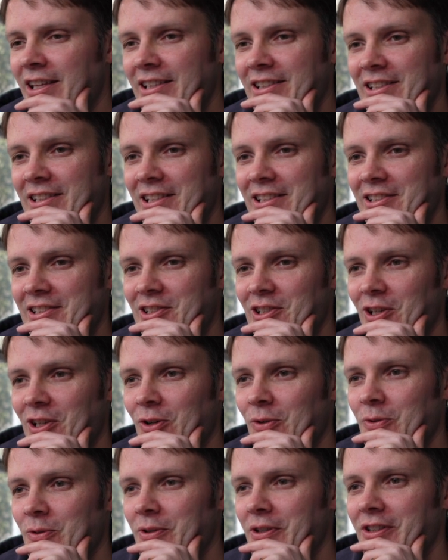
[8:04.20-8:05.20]
this is
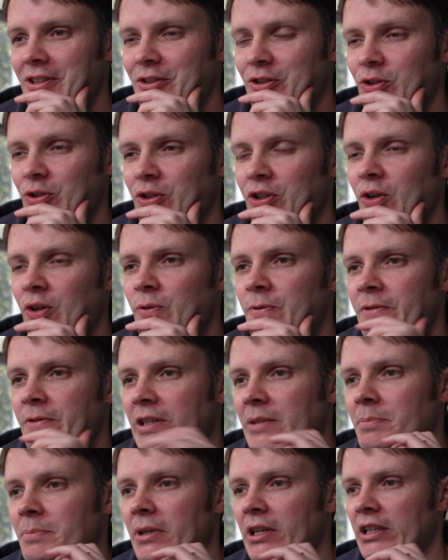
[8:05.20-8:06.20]
slow, and you got no
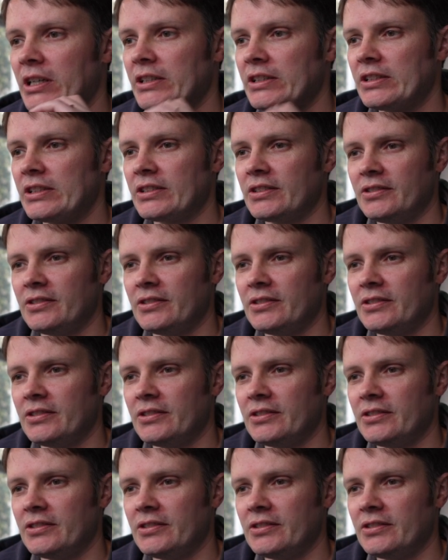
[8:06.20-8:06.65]
feedback.